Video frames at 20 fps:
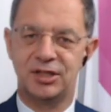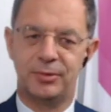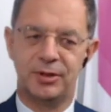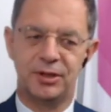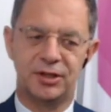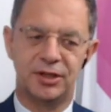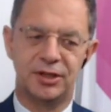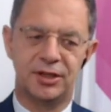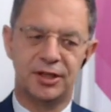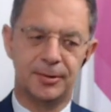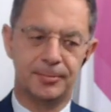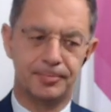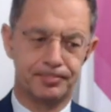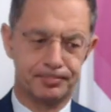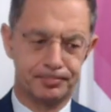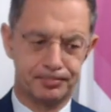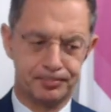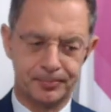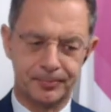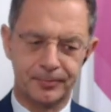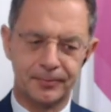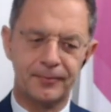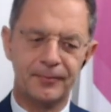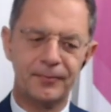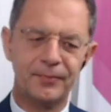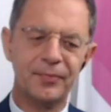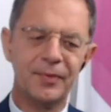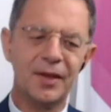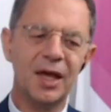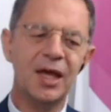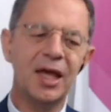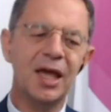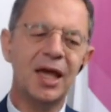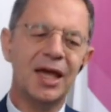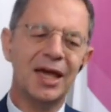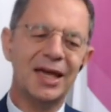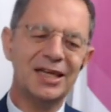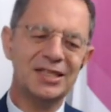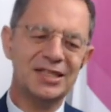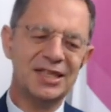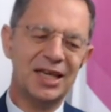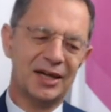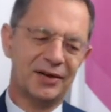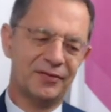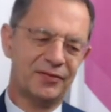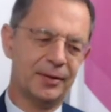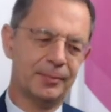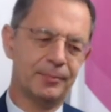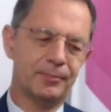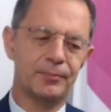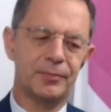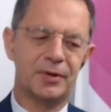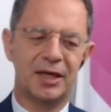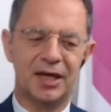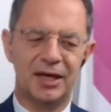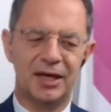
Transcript: management in your company for sure.